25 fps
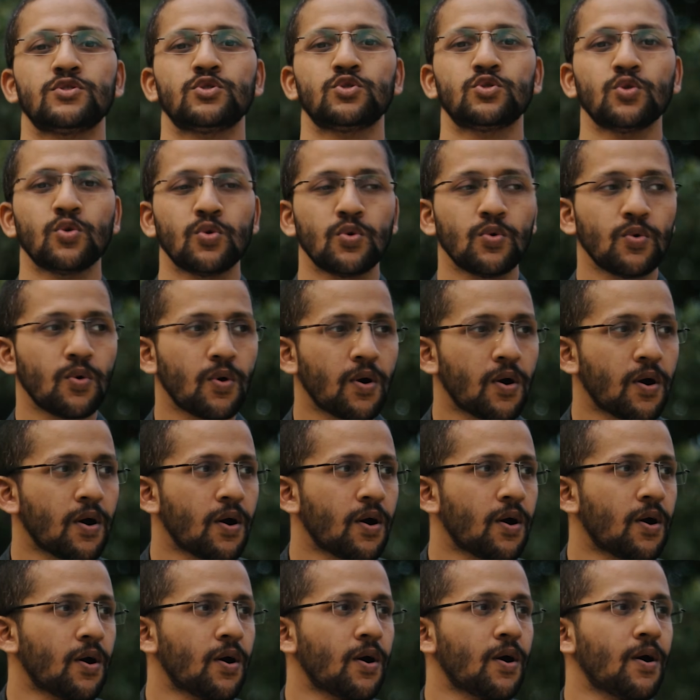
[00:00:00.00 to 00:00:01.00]
to
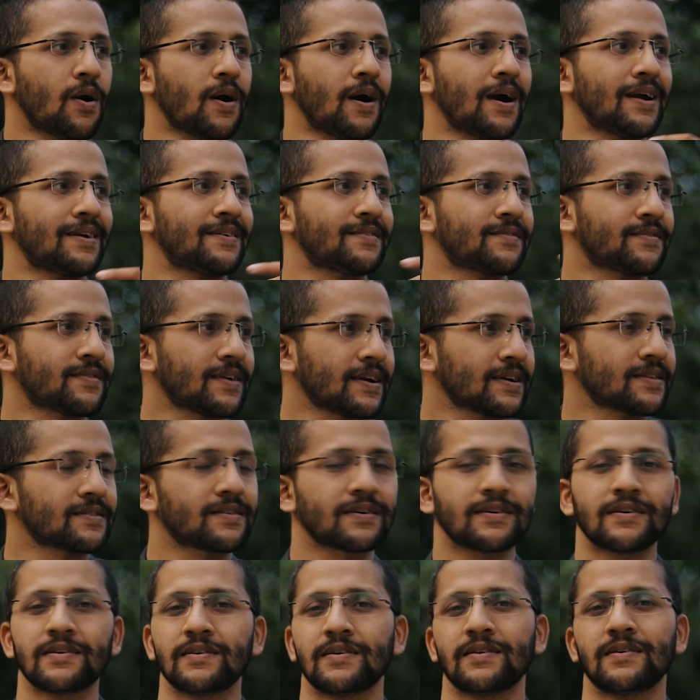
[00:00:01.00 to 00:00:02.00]
attract
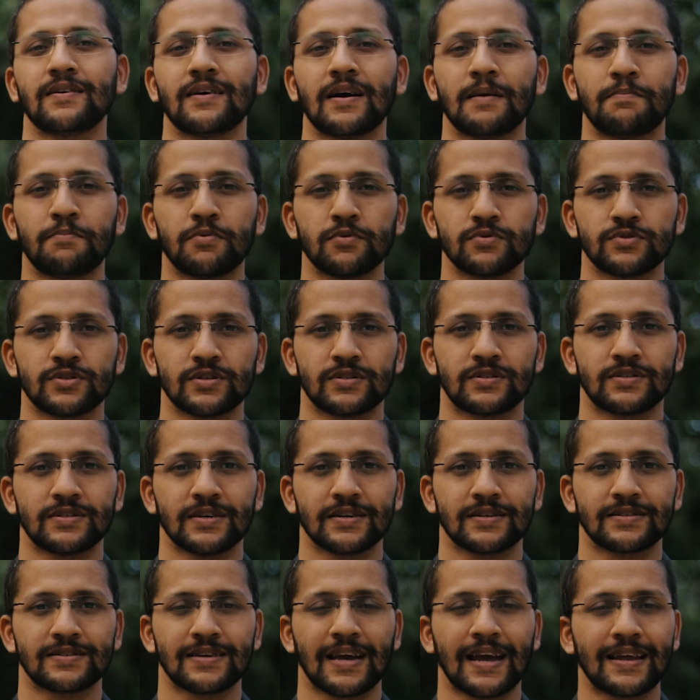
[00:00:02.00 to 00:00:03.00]
the opposite
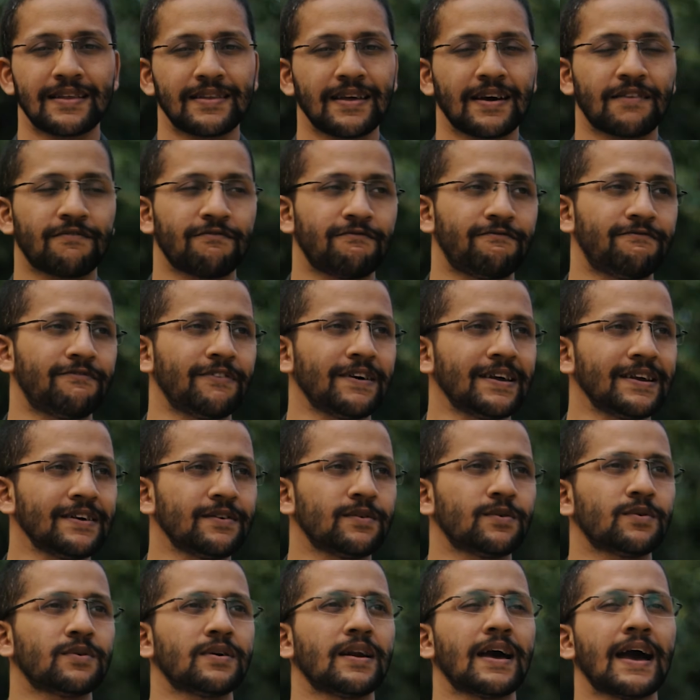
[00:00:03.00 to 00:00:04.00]
sex, and they are very
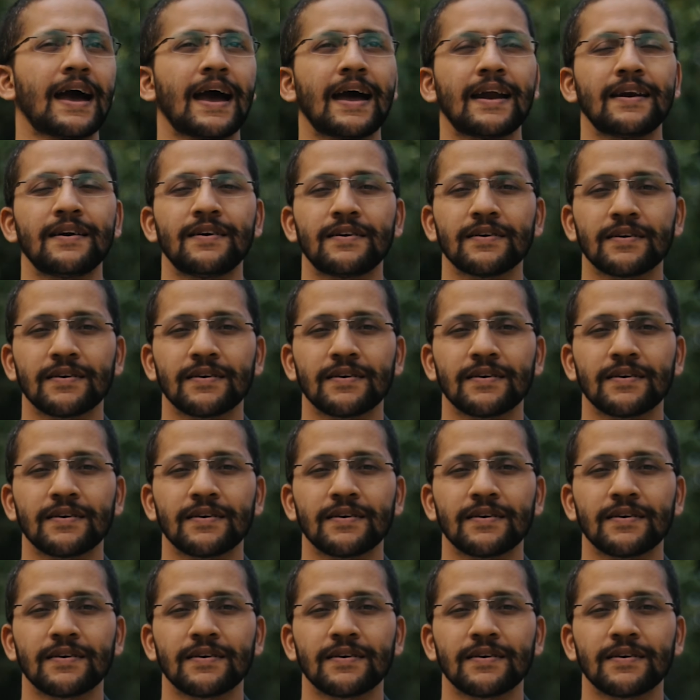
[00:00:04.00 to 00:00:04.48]
good at